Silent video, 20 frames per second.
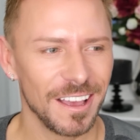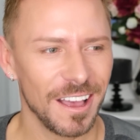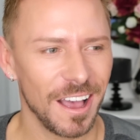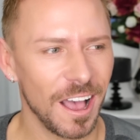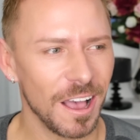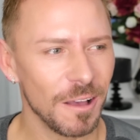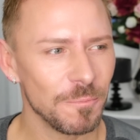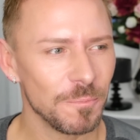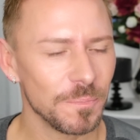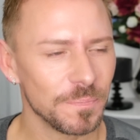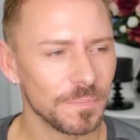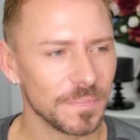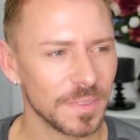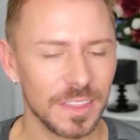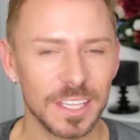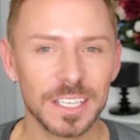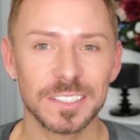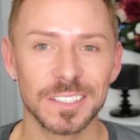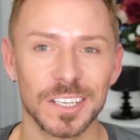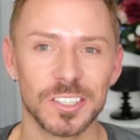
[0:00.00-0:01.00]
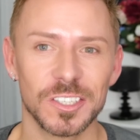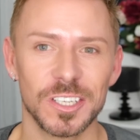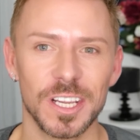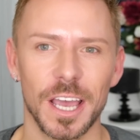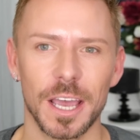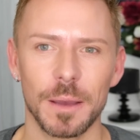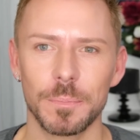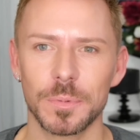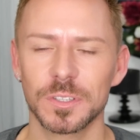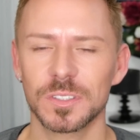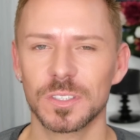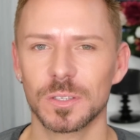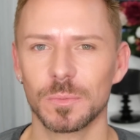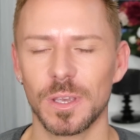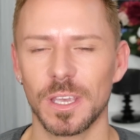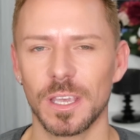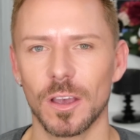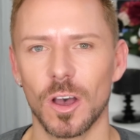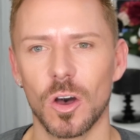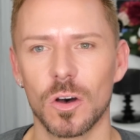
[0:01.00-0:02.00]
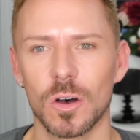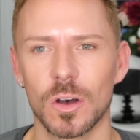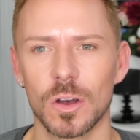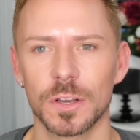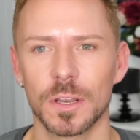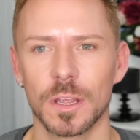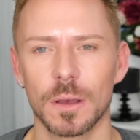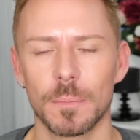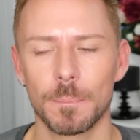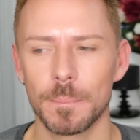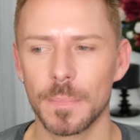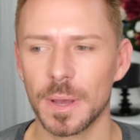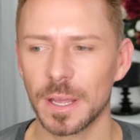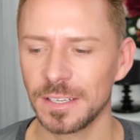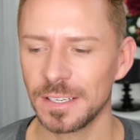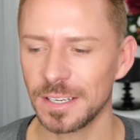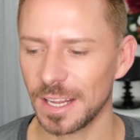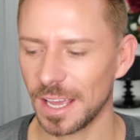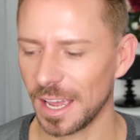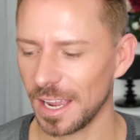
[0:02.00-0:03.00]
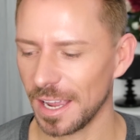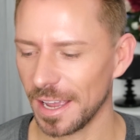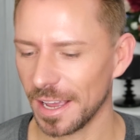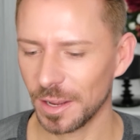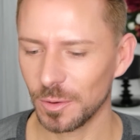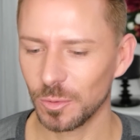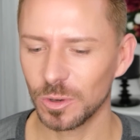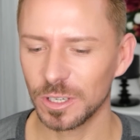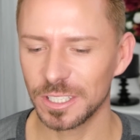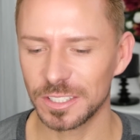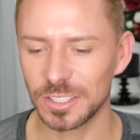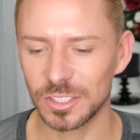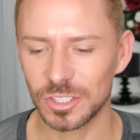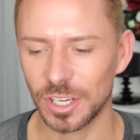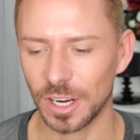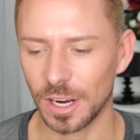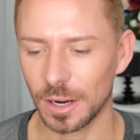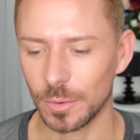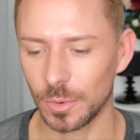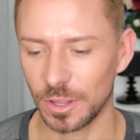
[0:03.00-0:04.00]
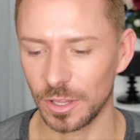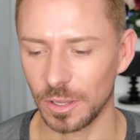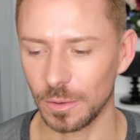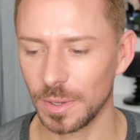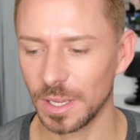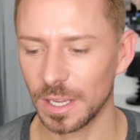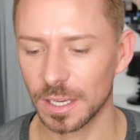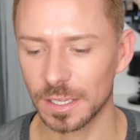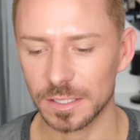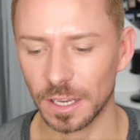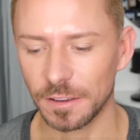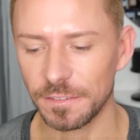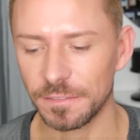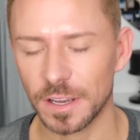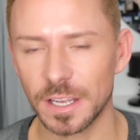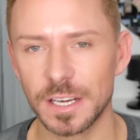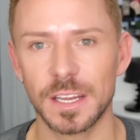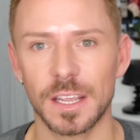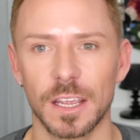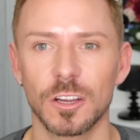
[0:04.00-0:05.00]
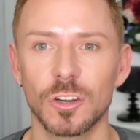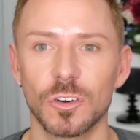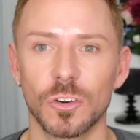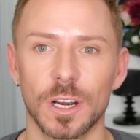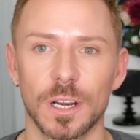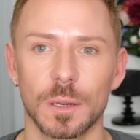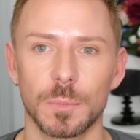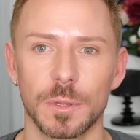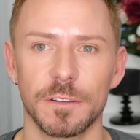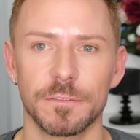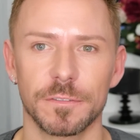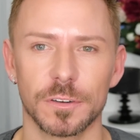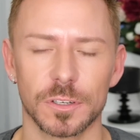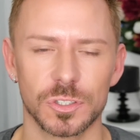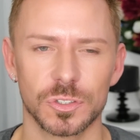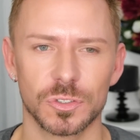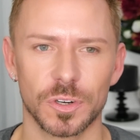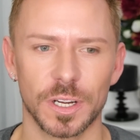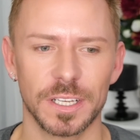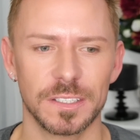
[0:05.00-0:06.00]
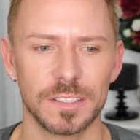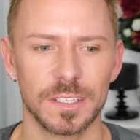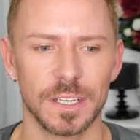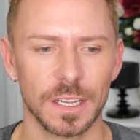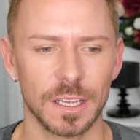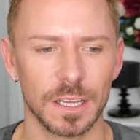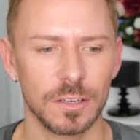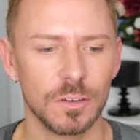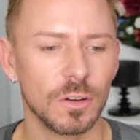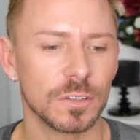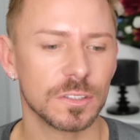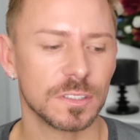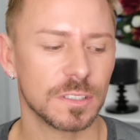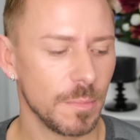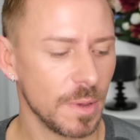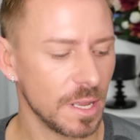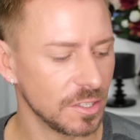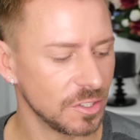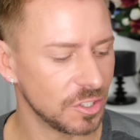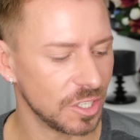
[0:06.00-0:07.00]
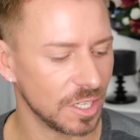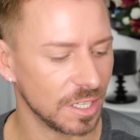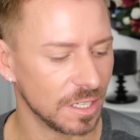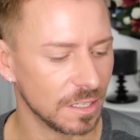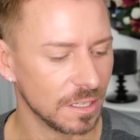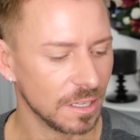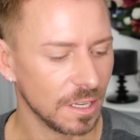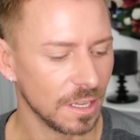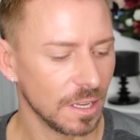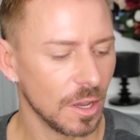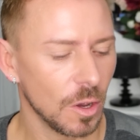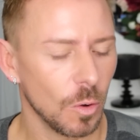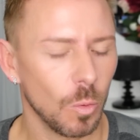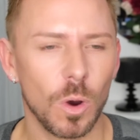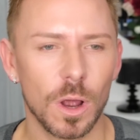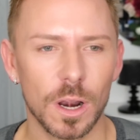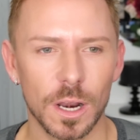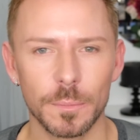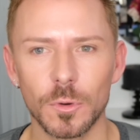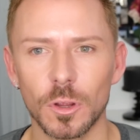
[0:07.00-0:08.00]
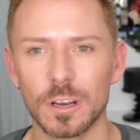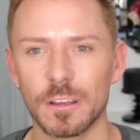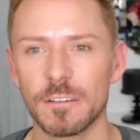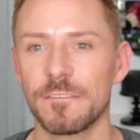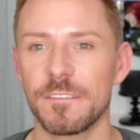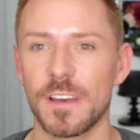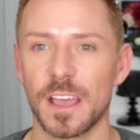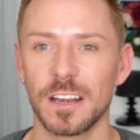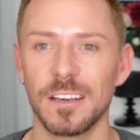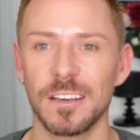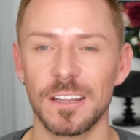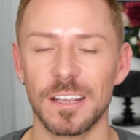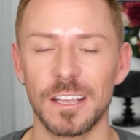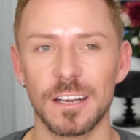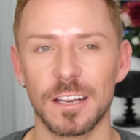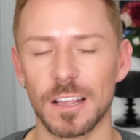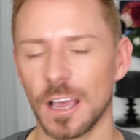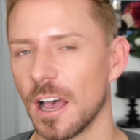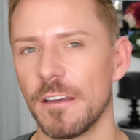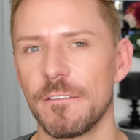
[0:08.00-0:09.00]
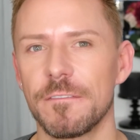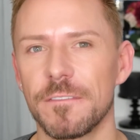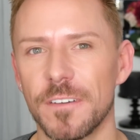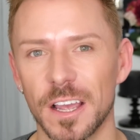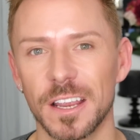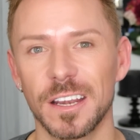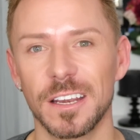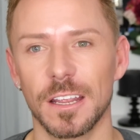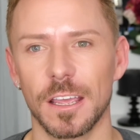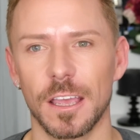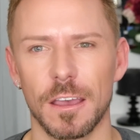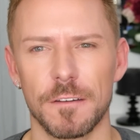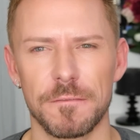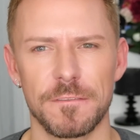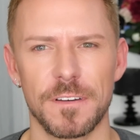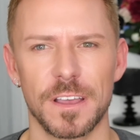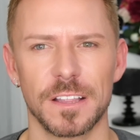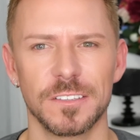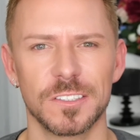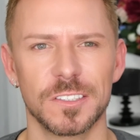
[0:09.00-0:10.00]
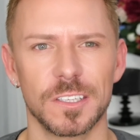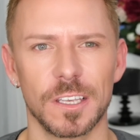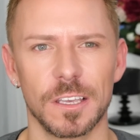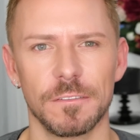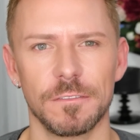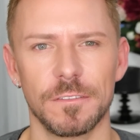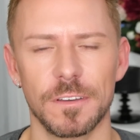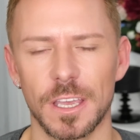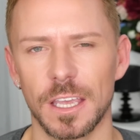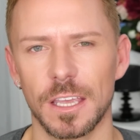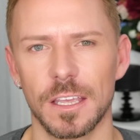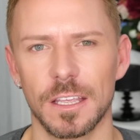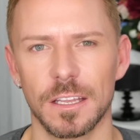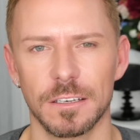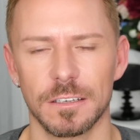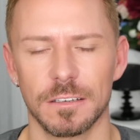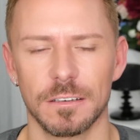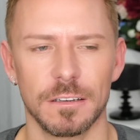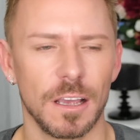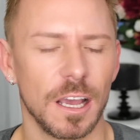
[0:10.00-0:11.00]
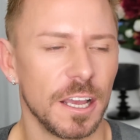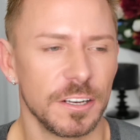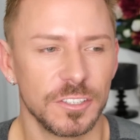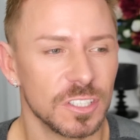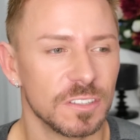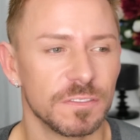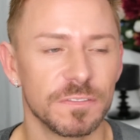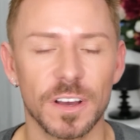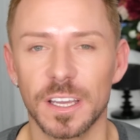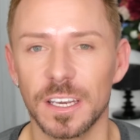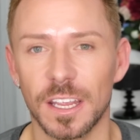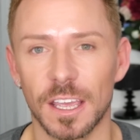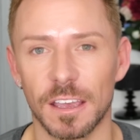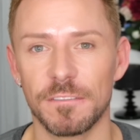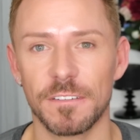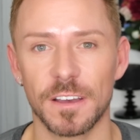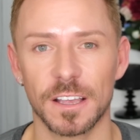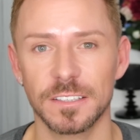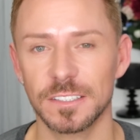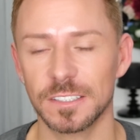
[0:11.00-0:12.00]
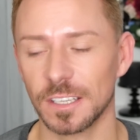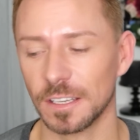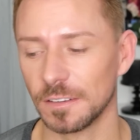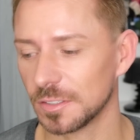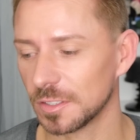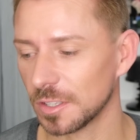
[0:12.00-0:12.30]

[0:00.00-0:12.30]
Um, this actually happened to me on Monday and I wanted to share it with you because I find it incredibly frustrating, not to mention, while I'm not offended, I find it offensive in, I just find it offensive.